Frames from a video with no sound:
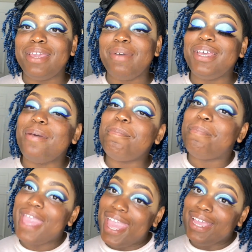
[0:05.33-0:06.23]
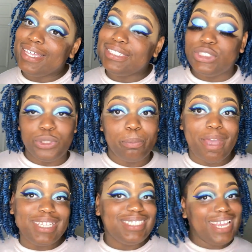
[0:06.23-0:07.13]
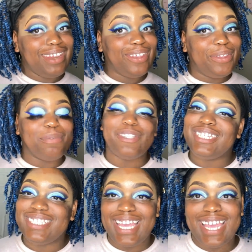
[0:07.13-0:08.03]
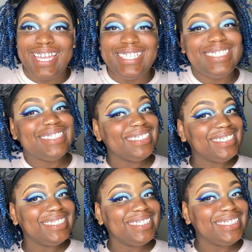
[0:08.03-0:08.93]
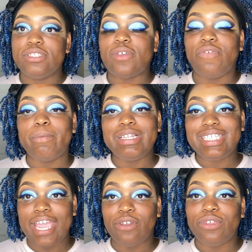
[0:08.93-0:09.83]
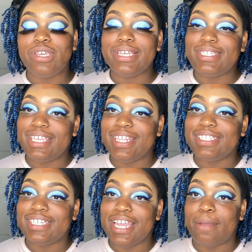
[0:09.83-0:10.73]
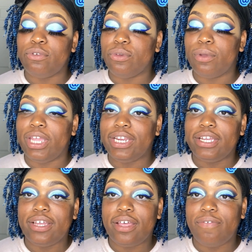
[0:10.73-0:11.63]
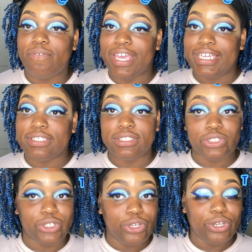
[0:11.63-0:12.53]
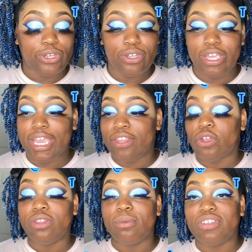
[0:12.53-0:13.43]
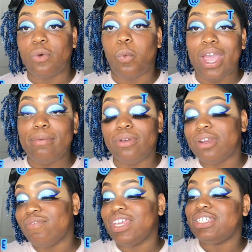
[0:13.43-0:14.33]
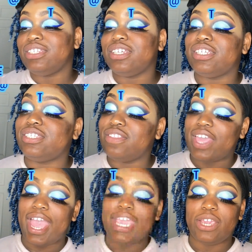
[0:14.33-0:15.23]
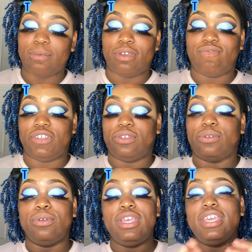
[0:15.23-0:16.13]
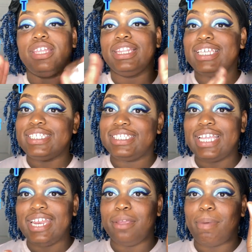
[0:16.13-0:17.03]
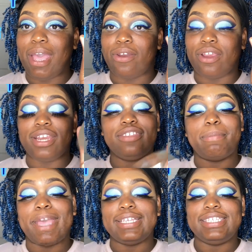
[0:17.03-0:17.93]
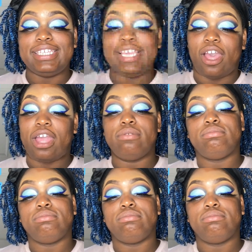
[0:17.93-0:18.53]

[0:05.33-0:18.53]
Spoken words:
welcome back to my channel, Ciate. So from the title, you can see that today I'm doing a face look. And the only reason why I'm doing a face look is so that I can review this setting powder. And it's by Ciate.